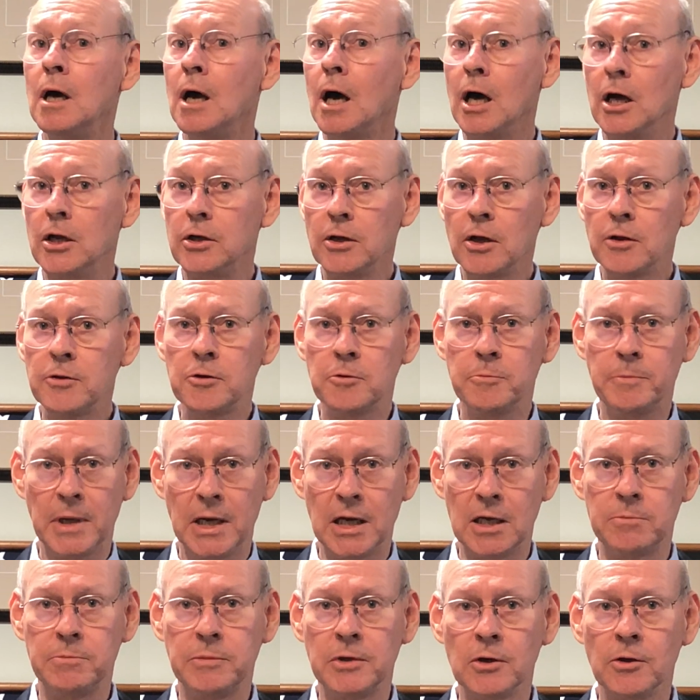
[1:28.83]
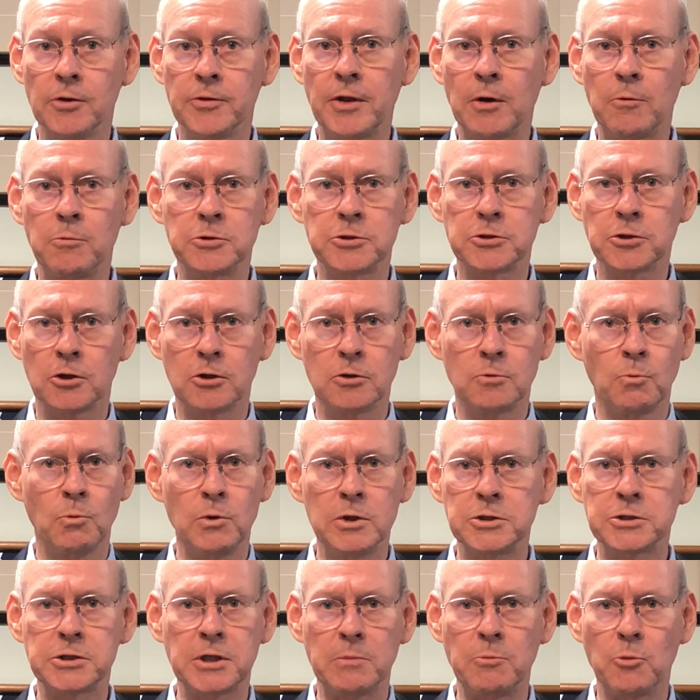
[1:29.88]
Another bad bill that was heard
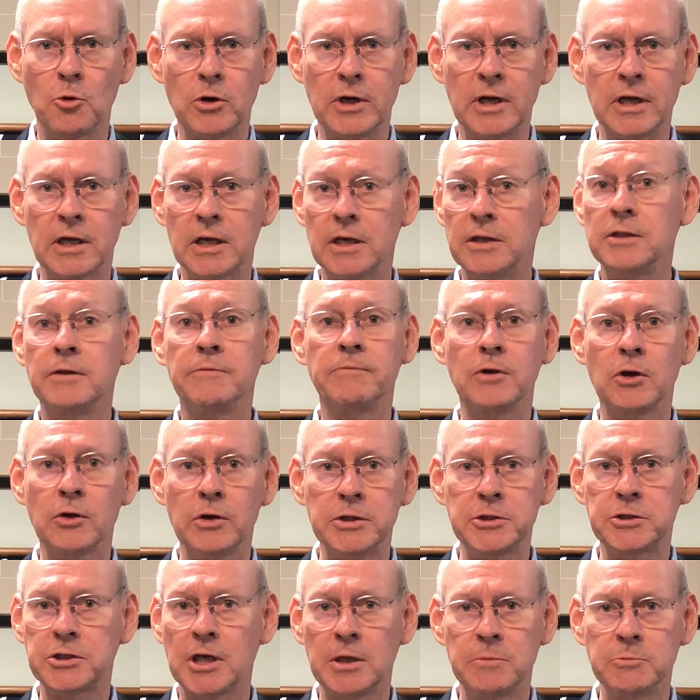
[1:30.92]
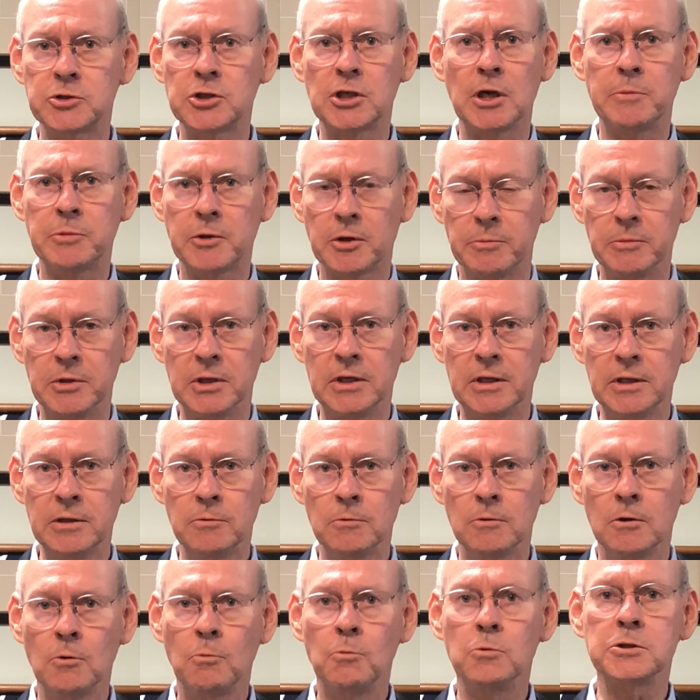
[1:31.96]
Wednesday morning in the very same subcommittee
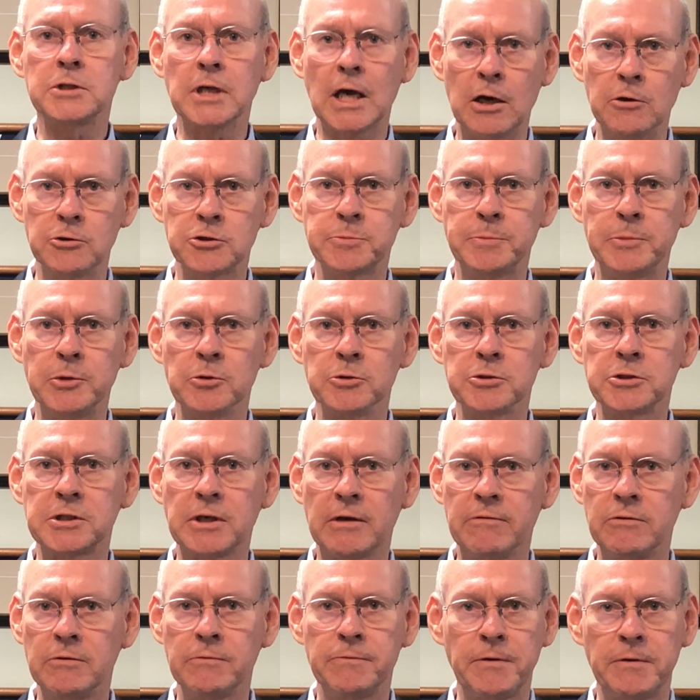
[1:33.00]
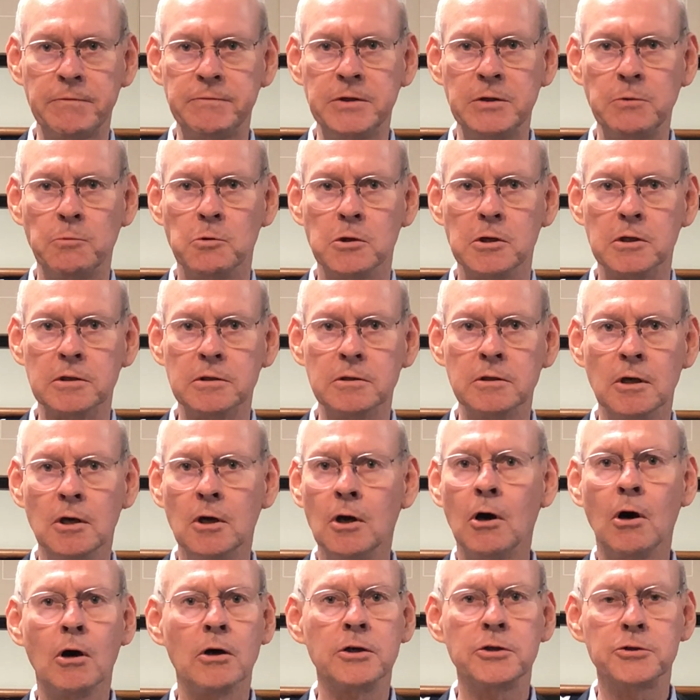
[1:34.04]
was House Bill 751
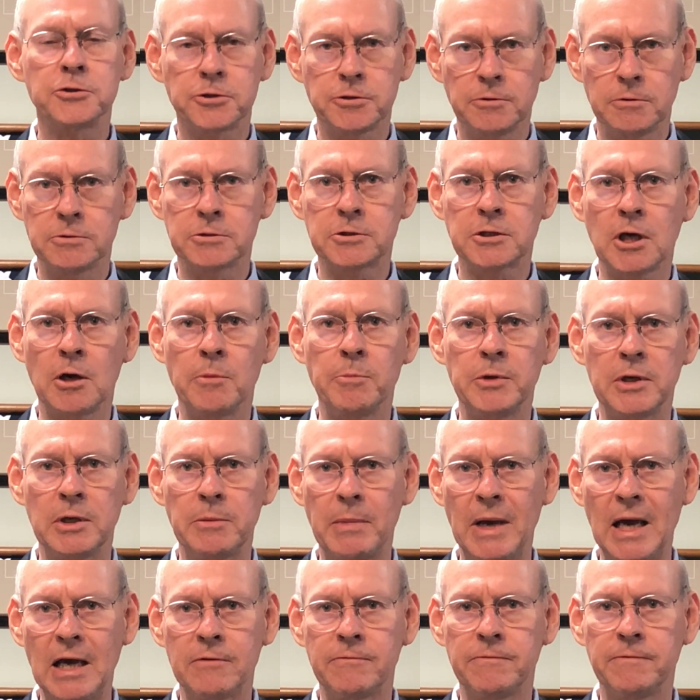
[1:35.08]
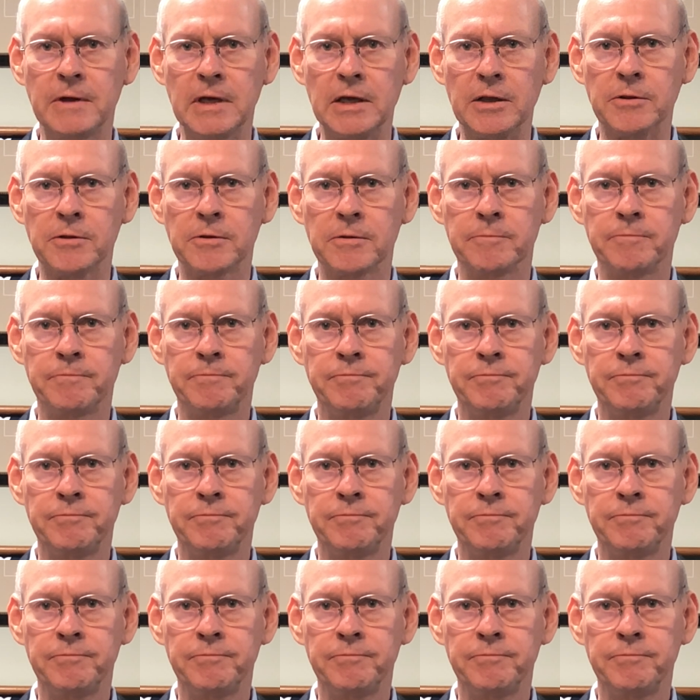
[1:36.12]
on insurance company bad faith.